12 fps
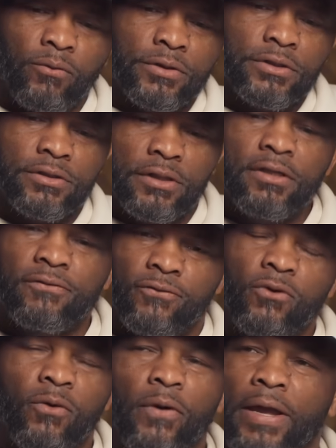was looking
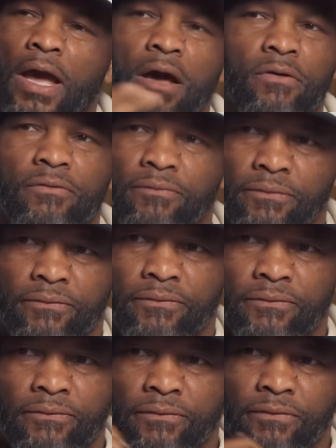for a way out.
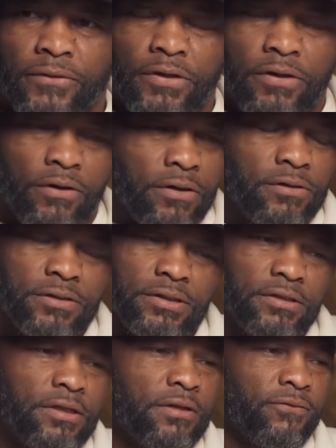Mm-hmm. He's
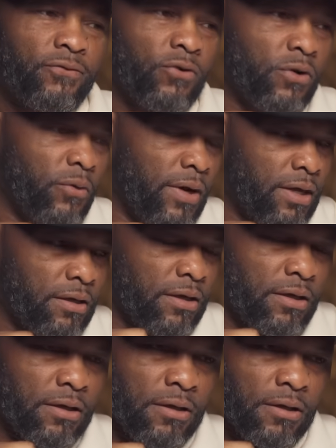just looking for a way
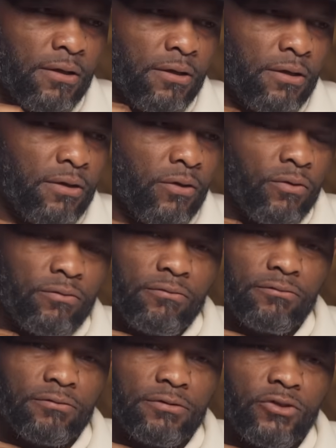to,
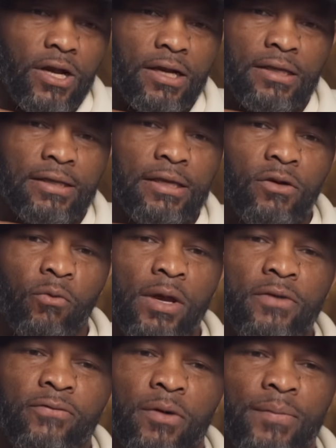try to get away
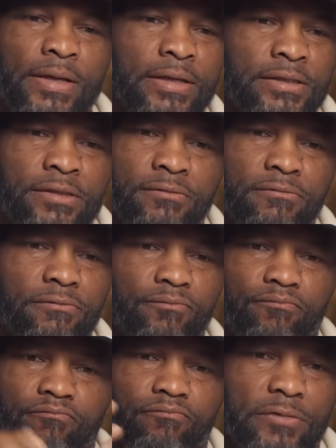from his
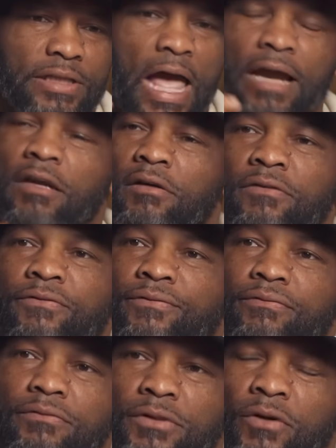lack of,
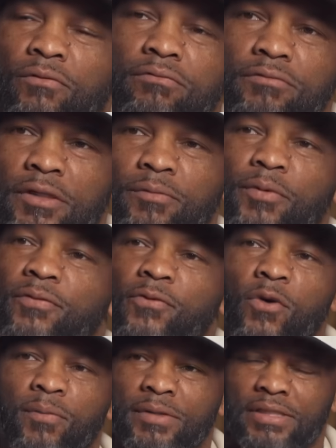good
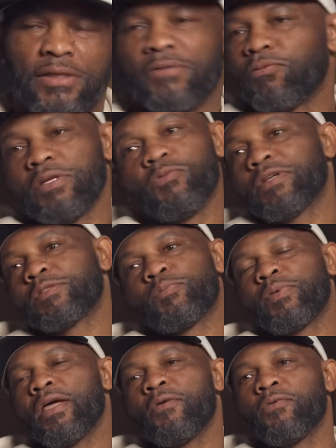performance. He wasn't
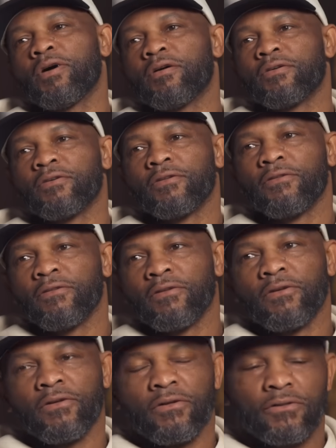playing well.
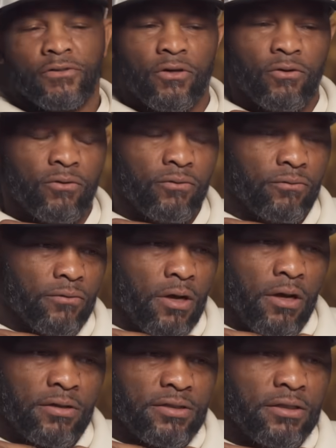So
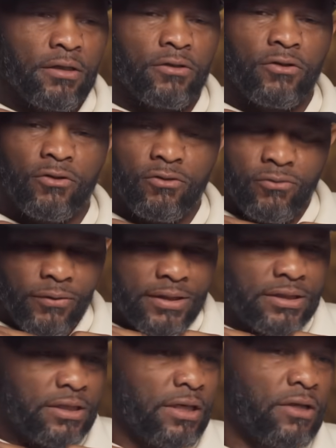to accuse
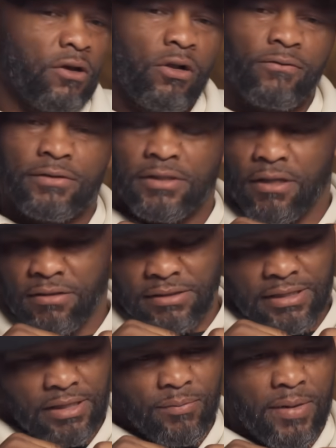Richie and all of his other
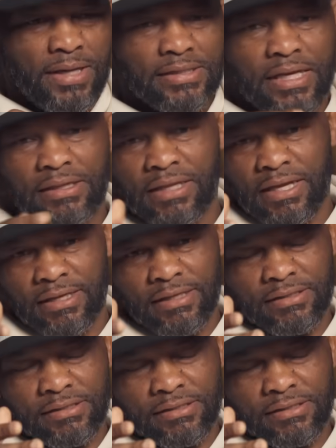teammates, I think